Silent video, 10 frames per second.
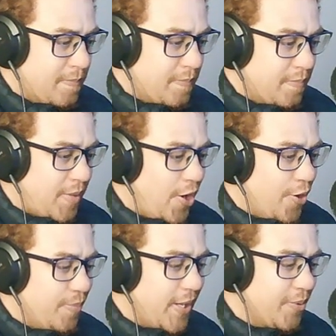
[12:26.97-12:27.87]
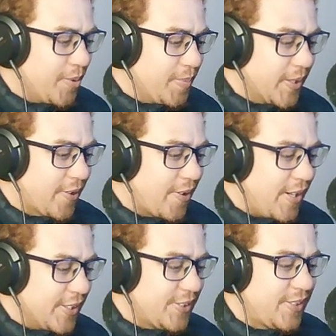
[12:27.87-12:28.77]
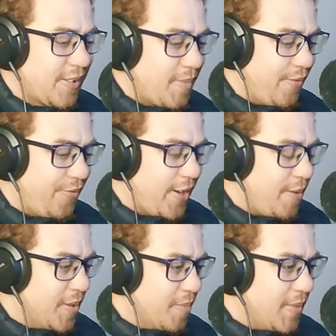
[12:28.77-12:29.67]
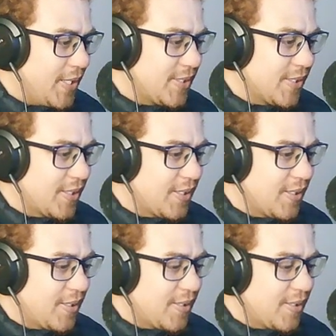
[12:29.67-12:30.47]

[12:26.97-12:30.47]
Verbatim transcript: My homeland will be crushed and my family massacred.